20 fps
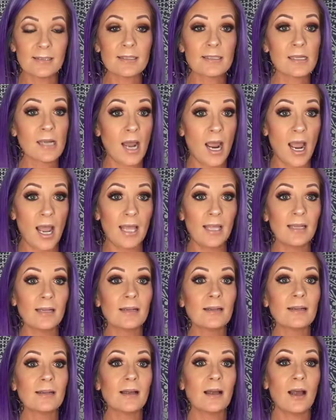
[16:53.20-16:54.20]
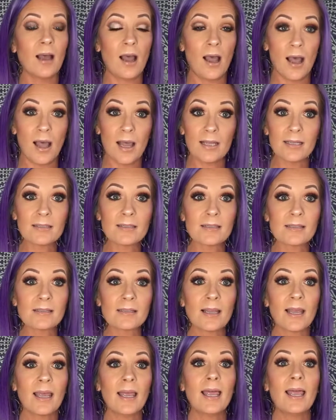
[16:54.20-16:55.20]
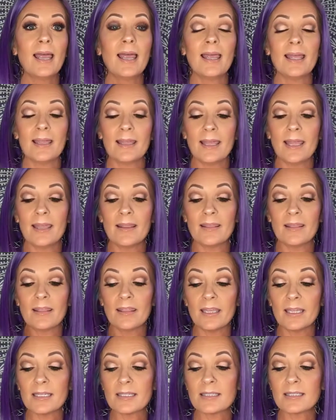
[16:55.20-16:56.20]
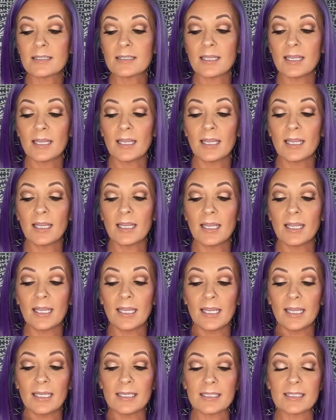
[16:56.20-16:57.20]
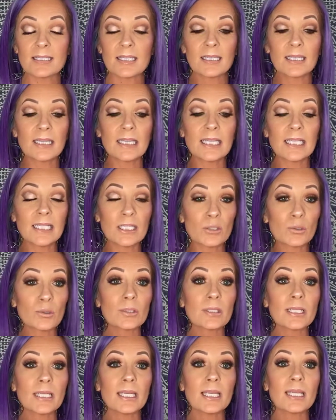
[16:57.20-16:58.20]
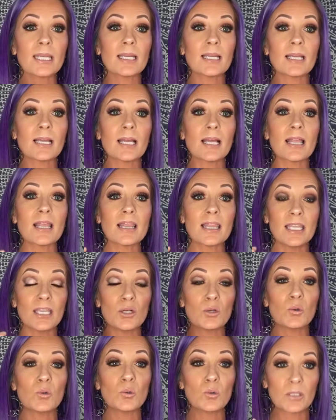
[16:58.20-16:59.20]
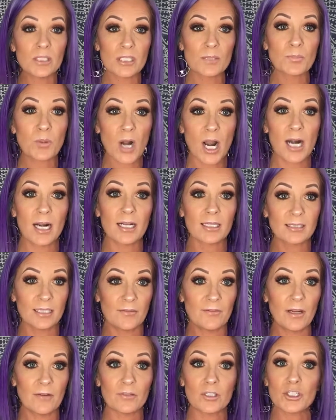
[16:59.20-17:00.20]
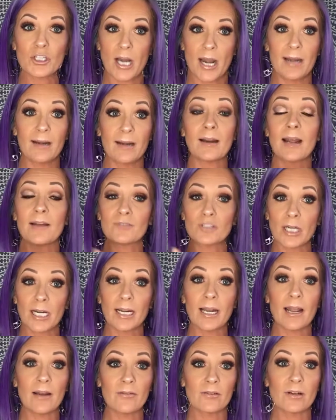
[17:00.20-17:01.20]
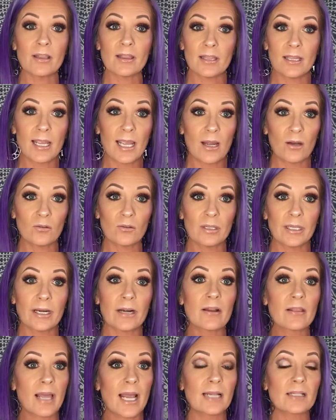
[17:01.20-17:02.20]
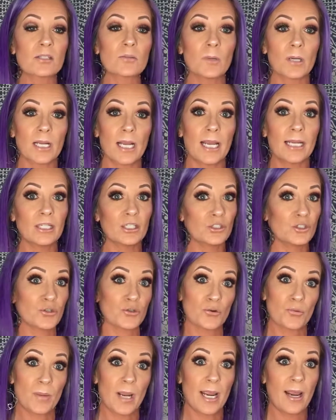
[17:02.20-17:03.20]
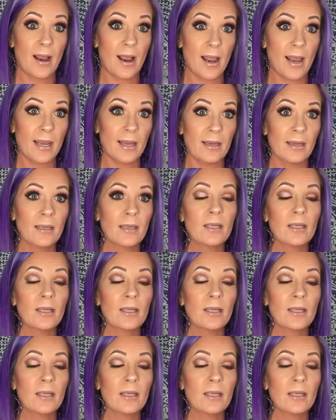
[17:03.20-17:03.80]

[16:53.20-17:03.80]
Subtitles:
not us. And this is literally the coolest product I've ever tried, and I've tried everything out there. That's what kind of drew my eye.